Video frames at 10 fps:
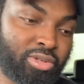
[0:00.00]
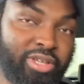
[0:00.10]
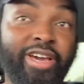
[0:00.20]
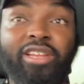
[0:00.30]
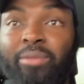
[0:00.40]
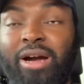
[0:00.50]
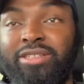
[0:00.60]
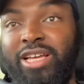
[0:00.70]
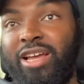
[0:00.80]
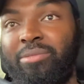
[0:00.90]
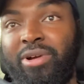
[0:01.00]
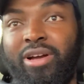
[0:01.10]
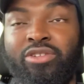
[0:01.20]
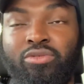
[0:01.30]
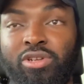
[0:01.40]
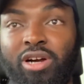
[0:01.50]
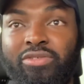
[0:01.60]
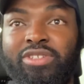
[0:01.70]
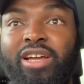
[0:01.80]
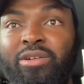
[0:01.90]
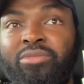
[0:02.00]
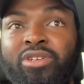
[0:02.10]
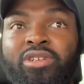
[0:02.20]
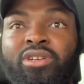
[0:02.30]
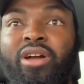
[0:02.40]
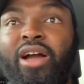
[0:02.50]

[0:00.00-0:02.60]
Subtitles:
cared about them and who loved them.